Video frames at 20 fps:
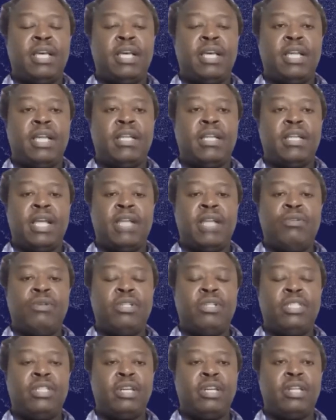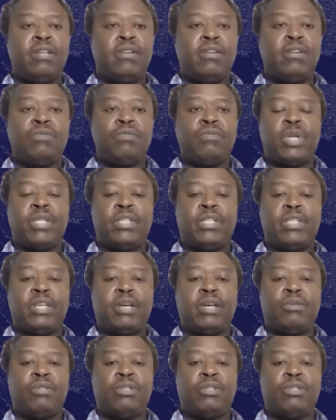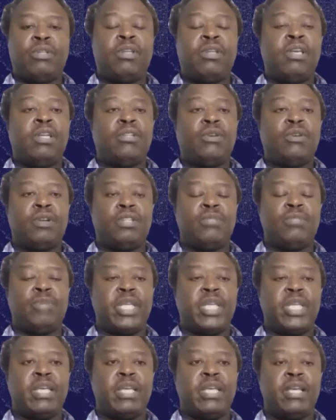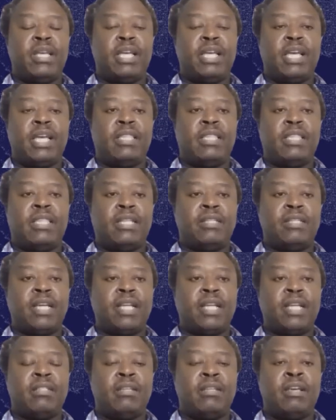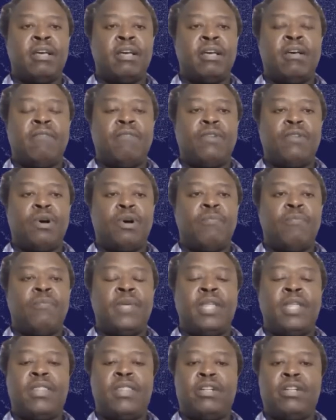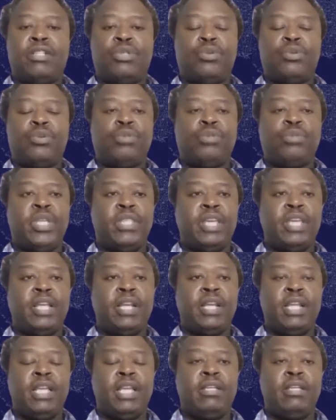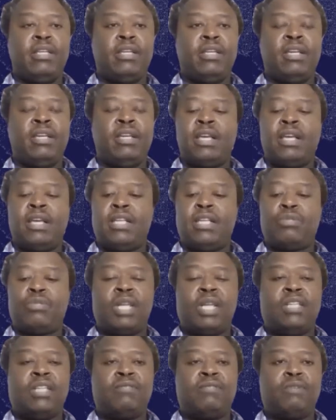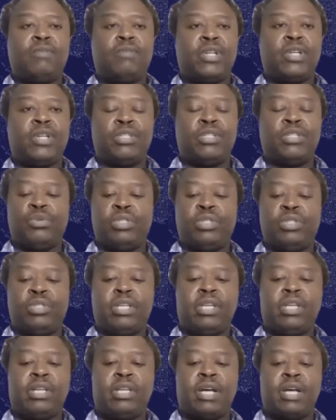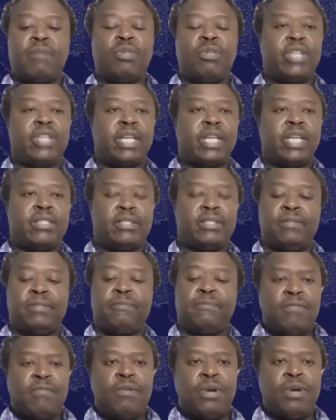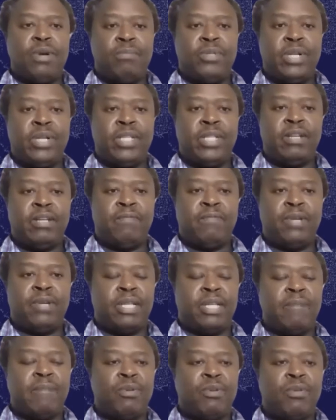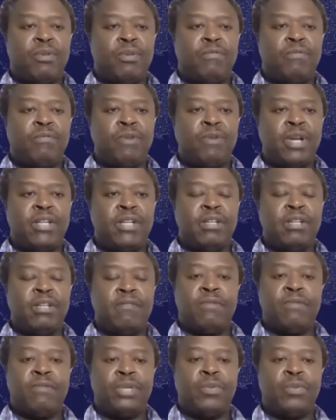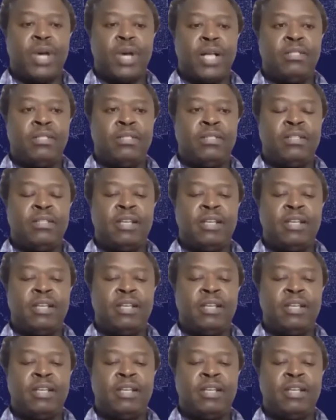and an annual return of $20,000 per year at that site from the reduced methane leak, as well as from the reduced carbon taxes. An operator, for example, with 140 wells,